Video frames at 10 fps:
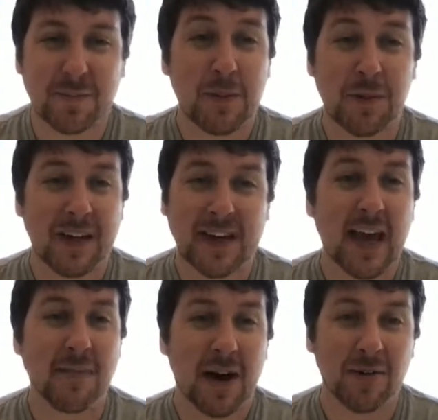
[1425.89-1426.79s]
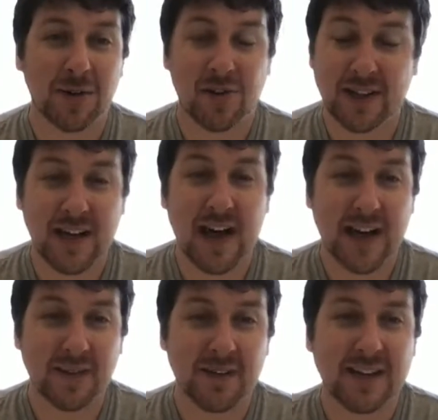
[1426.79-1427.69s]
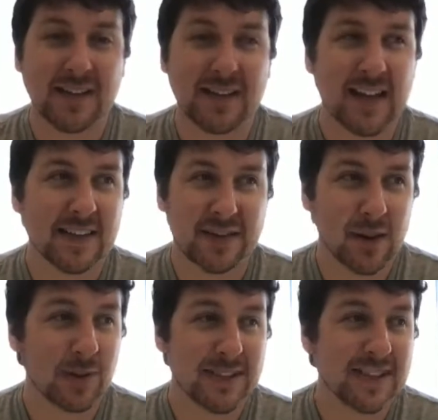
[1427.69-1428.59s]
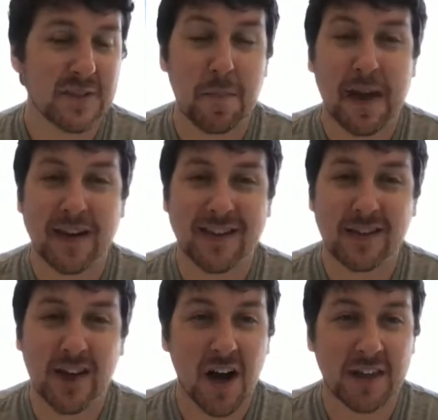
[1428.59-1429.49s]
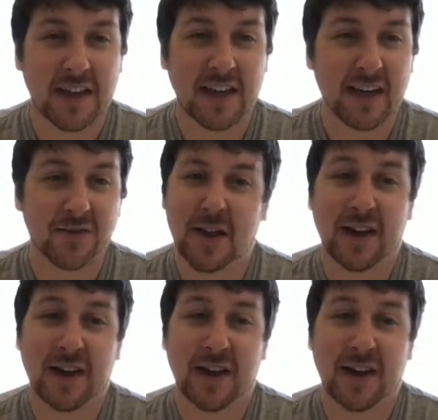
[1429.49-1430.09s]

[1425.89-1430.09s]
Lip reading: people that came out during the height of it and then slowly dissipated into nothing and